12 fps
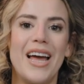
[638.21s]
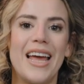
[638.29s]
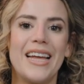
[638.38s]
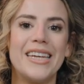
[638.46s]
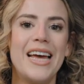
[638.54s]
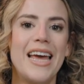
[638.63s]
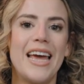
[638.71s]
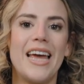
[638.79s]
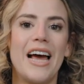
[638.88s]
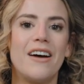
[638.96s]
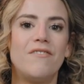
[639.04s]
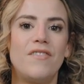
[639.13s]
And
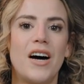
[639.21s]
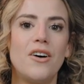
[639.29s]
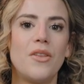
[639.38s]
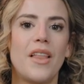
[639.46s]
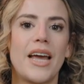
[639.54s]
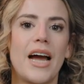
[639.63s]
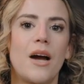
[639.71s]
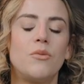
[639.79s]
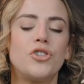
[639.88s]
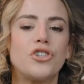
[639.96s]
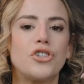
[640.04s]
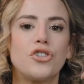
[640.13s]
it had felt like I
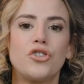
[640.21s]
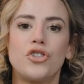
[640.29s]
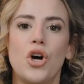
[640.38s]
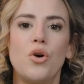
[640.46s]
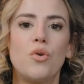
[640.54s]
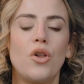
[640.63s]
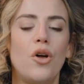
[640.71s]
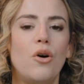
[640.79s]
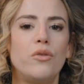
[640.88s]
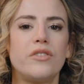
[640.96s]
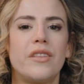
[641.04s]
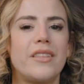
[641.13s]
was just so
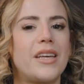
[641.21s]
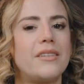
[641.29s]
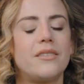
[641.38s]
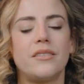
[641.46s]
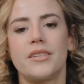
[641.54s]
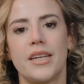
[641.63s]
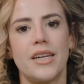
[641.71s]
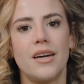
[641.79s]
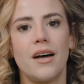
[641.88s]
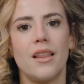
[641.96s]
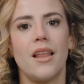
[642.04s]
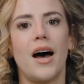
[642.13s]
close and things didn't
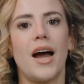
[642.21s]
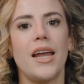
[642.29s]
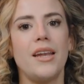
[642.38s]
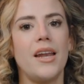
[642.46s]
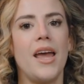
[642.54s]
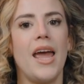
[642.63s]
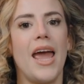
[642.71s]
align.